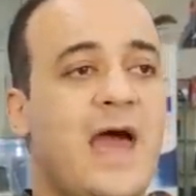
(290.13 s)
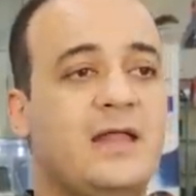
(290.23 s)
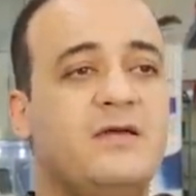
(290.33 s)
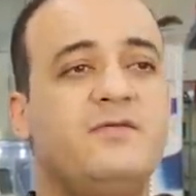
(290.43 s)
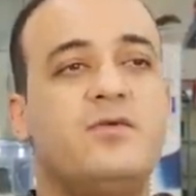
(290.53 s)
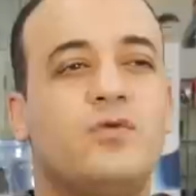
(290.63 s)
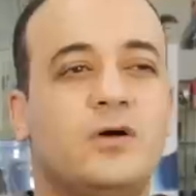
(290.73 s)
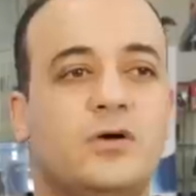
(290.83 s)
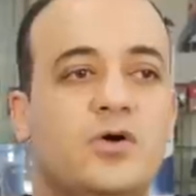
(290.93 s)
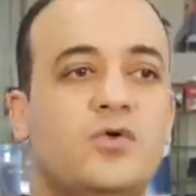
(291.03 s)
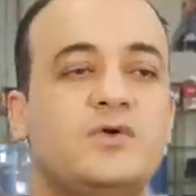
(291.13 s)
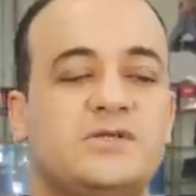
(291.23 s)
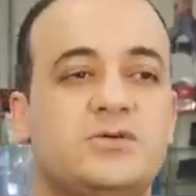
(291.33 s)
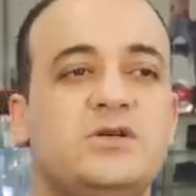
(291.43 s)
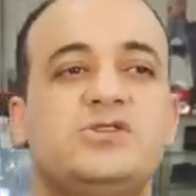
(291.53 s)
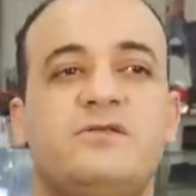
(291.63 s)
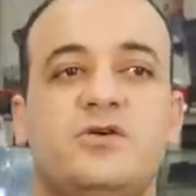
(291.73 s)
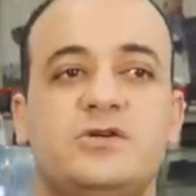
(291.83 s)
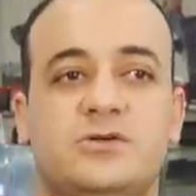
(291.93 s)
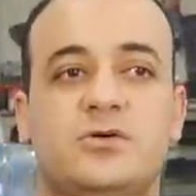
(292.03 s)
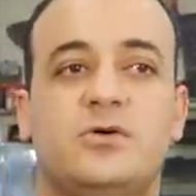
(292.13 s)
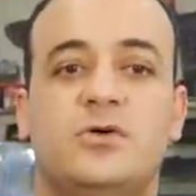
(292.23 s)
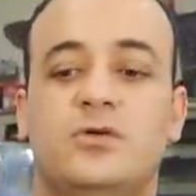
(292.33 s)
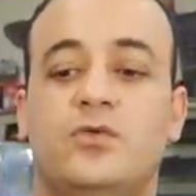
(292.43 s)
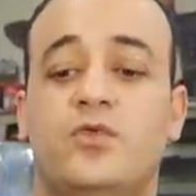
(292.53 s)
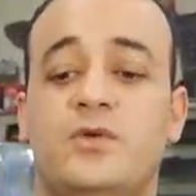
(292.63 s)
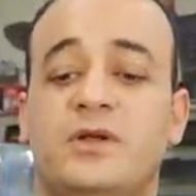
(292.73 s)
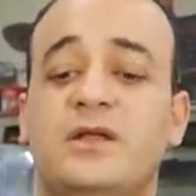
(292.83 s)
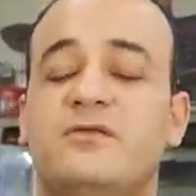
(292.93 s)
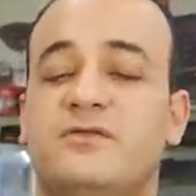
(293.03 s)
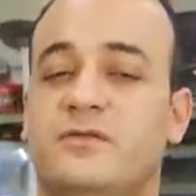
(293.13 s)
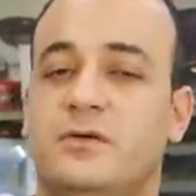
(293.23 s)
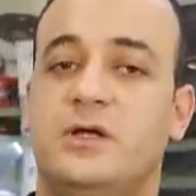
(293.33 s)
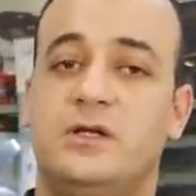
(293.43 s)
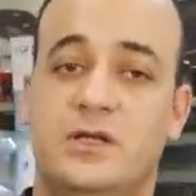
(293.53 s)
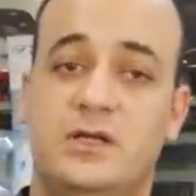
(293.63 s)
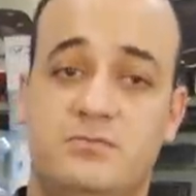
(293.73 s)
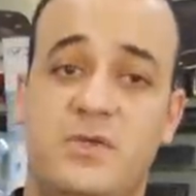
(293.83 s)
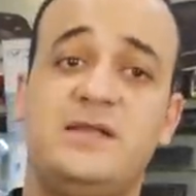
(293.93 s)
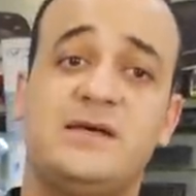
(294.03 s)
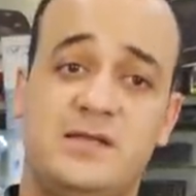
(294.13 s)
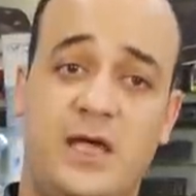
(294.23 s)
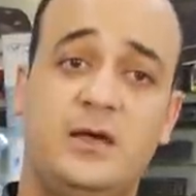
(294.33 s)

And if you want to go with 3G voice call, we believe in, in MediaTek.